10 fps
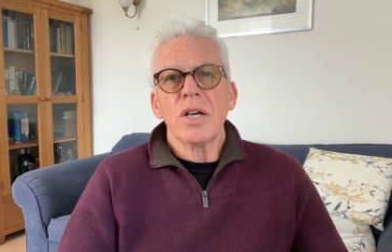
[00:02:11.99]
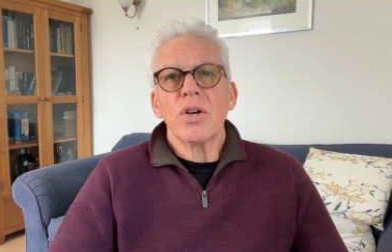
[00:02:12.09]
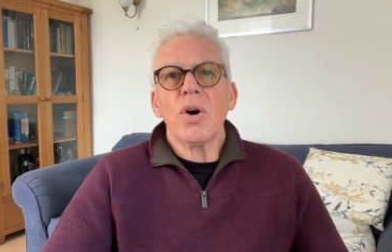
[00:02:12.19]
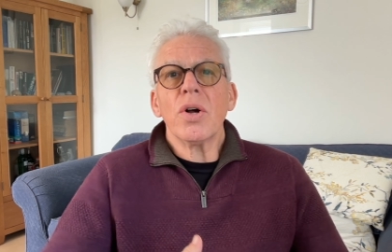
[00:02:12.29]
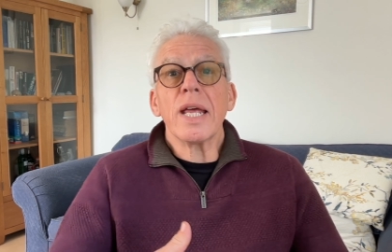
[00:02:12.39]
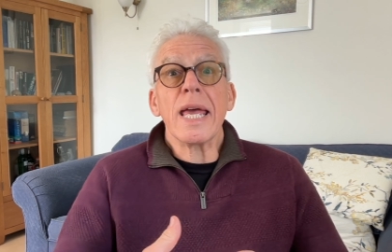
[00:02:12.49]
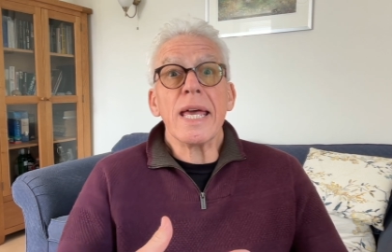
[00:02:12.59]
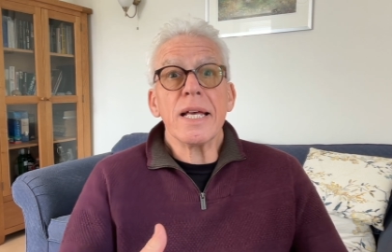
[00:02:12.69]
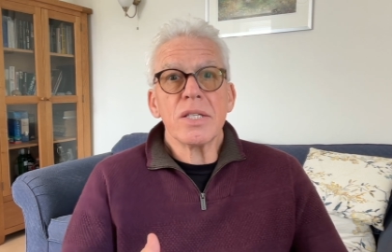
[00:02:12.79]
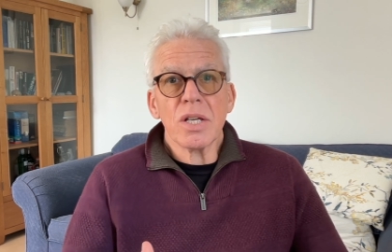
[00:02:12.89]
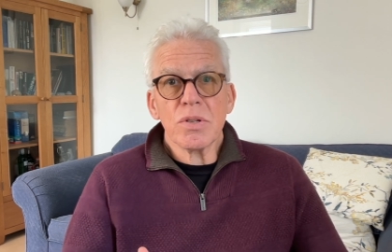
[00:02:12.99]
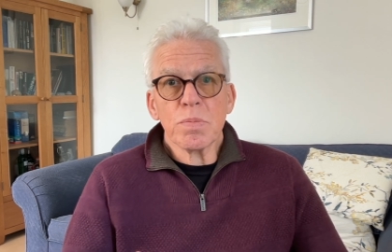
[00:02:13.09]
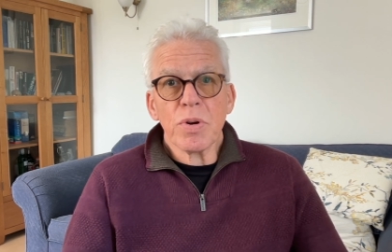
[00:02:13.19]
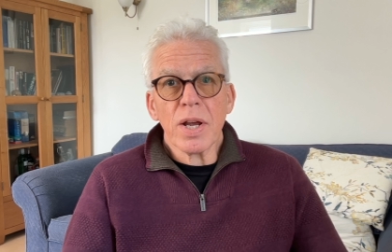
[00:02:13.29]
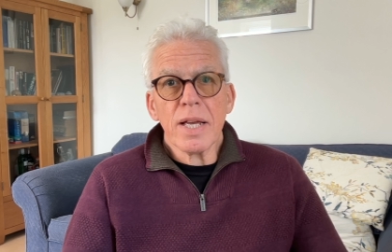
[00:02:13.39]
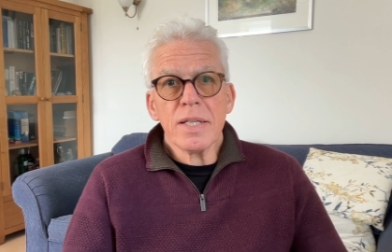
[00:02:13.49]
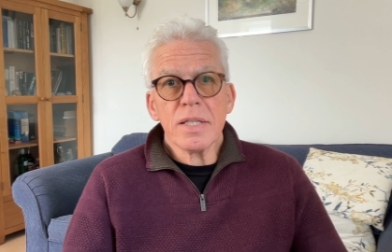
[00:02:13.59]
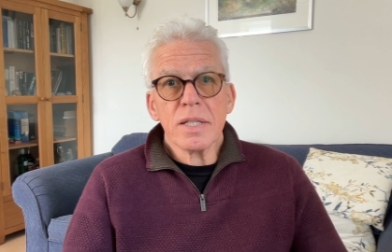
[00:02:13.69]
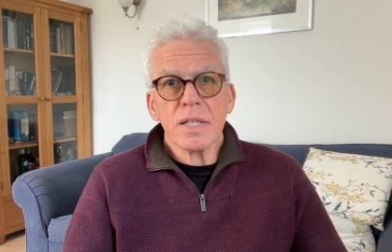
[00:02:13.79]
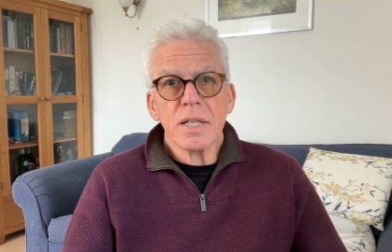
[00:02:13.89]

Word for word: God hears those prayers,